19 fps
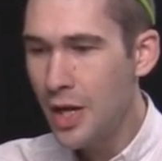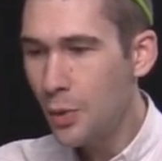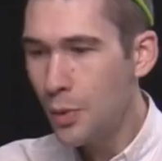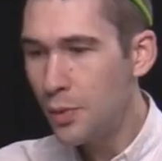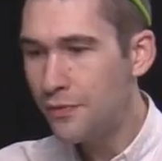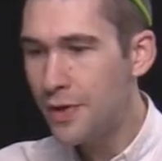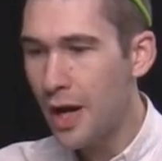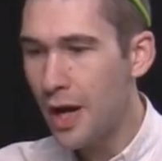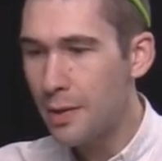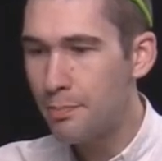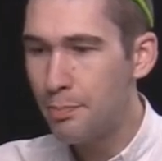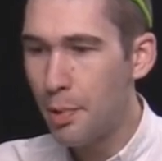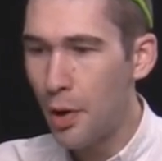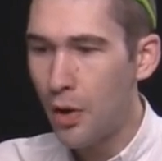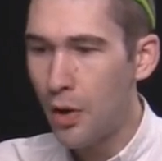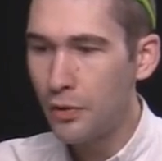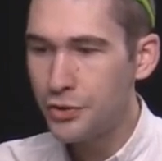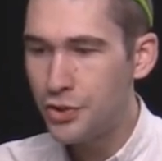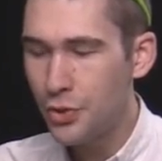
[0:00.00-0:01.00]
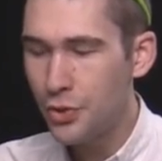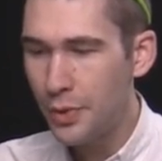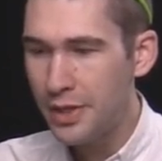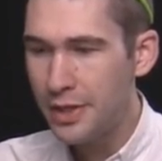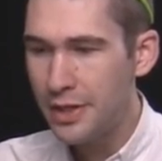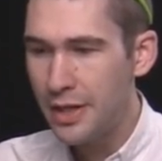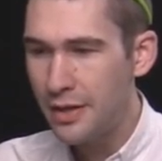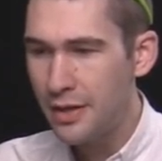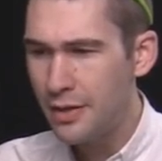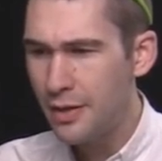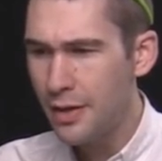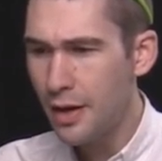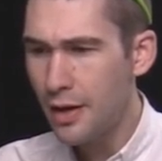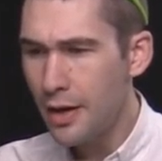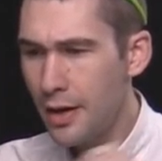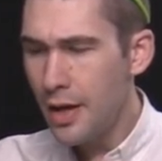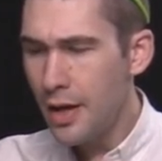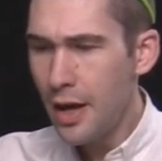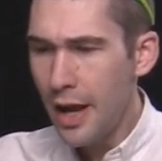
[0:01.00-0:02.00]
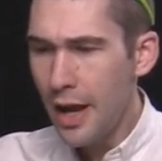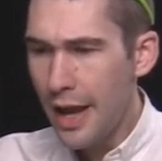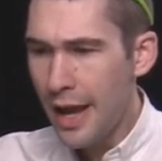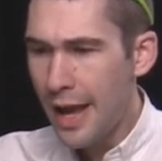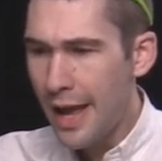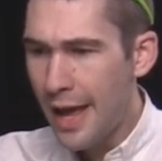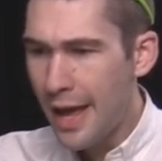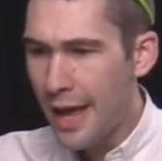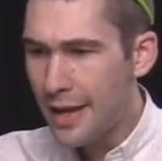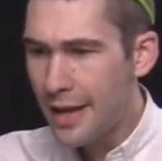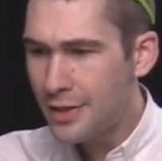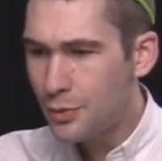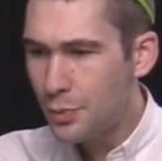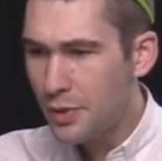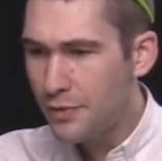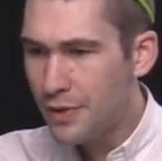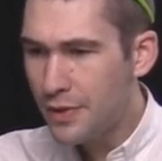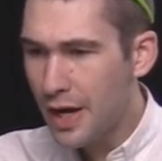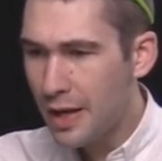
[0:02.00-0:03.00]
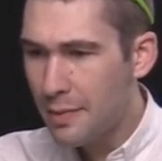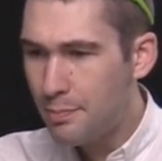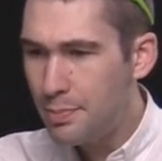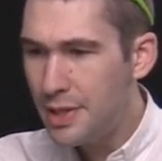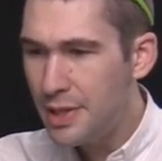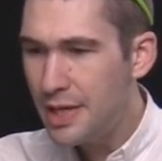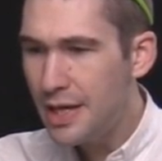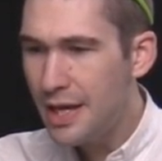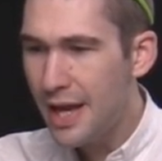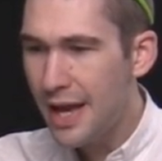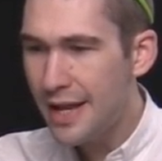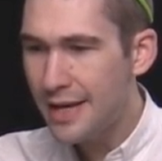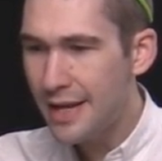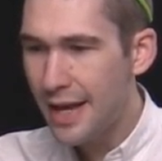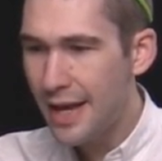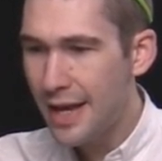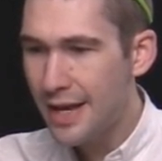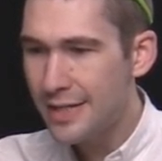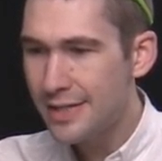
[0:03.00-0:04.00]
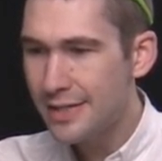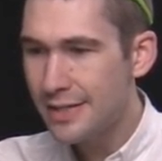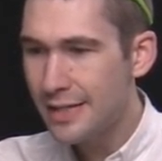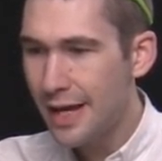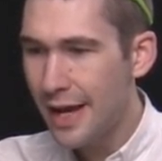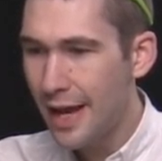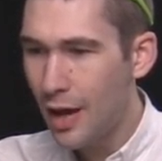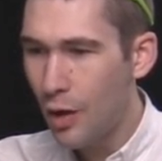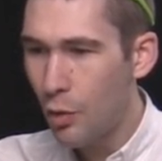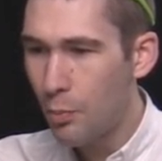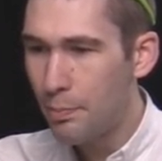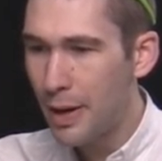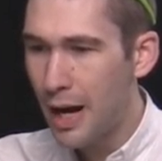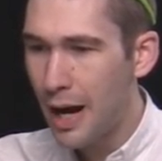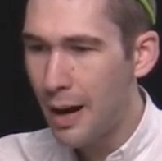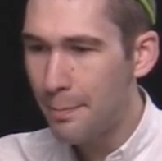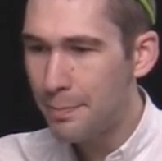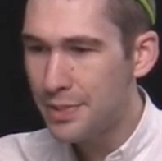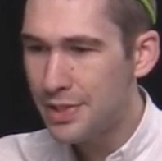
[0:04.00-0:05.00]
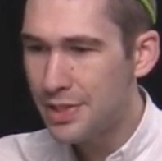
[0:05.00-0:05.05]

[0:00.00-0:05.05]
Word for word: We've got Ball joining in, and we've got B and S, Hale Bop,